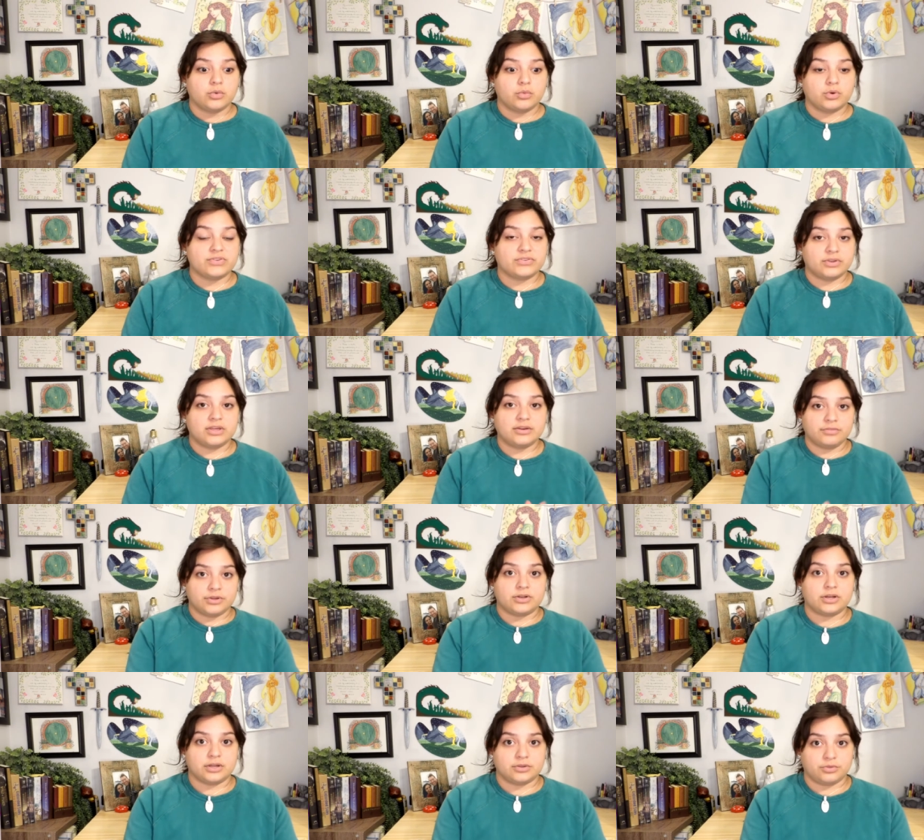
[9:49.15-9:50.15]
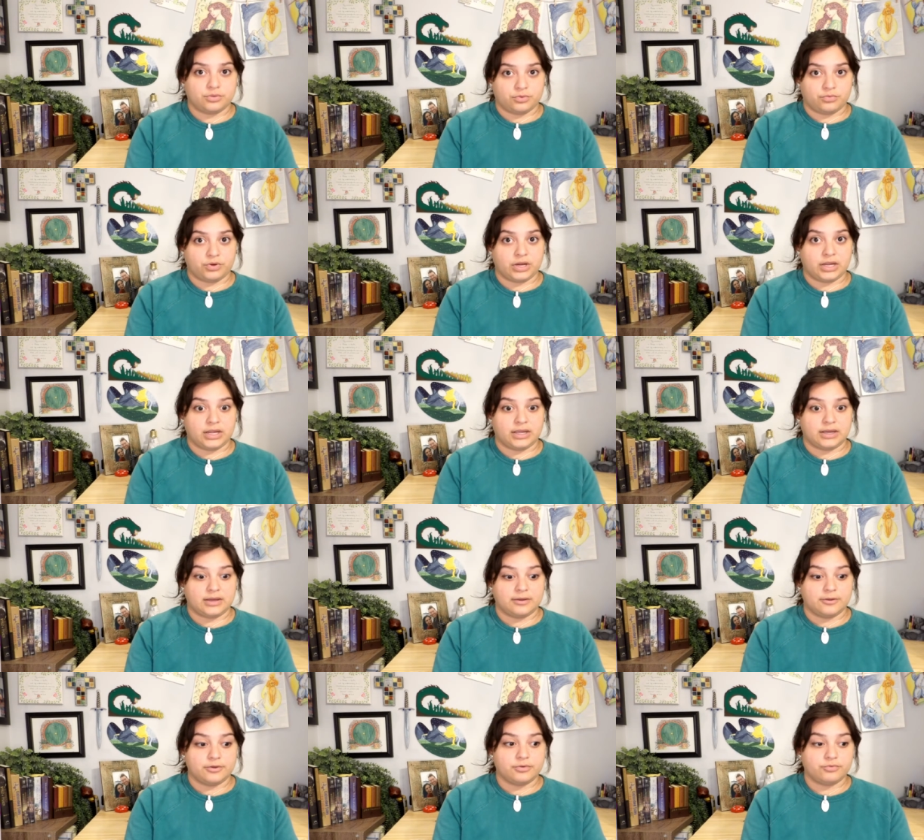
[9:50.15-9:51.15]
was given the ring
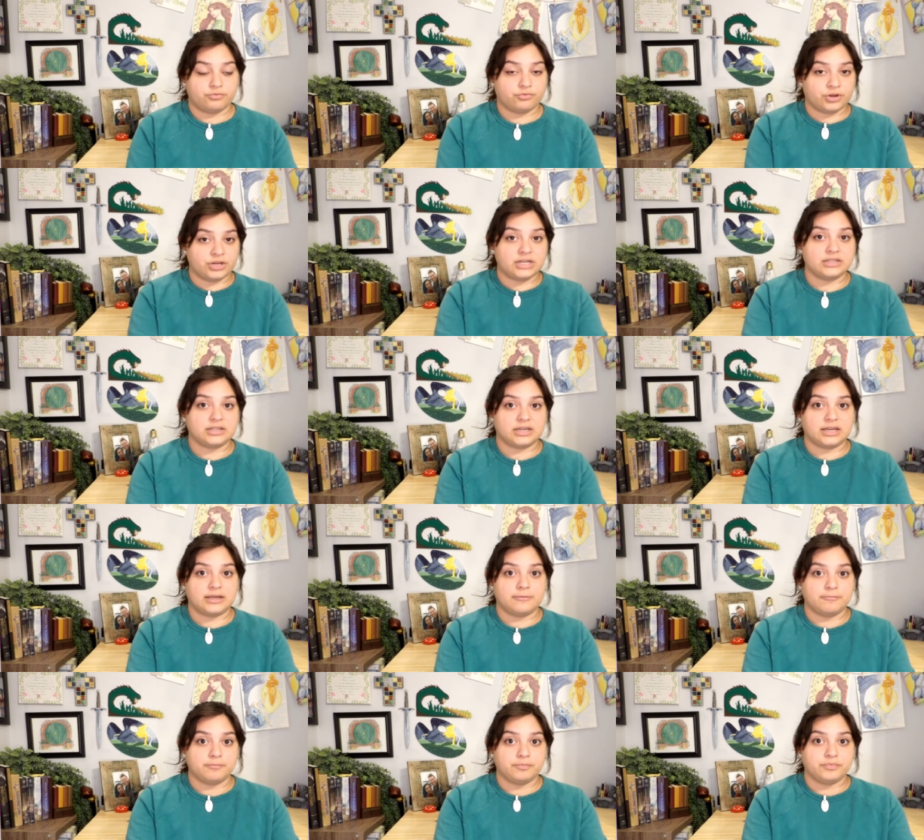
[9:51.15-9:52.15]
freely